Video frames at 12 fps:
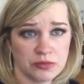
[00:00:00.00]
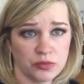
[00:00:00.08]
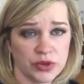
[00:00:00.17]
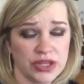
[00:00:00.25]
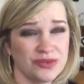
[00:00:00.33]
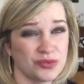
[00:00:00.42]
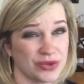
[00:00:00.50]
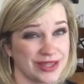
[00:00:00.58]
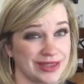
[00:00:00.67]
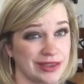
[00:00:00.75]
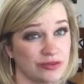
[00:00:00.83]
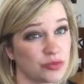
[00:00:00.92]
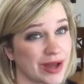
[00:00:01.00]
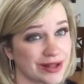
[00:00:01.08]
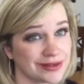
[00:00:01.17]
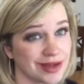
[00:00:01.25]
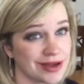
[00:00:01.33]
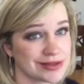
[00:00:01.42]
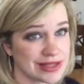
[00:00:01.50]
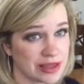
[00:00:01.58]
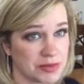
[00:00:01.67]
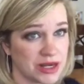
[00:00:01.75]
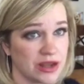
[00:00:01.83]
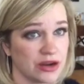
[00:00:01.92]
we really love wild caught
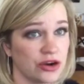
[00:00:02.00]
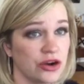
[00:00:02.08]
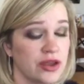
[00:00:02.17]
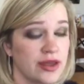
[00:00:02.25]
salmon here.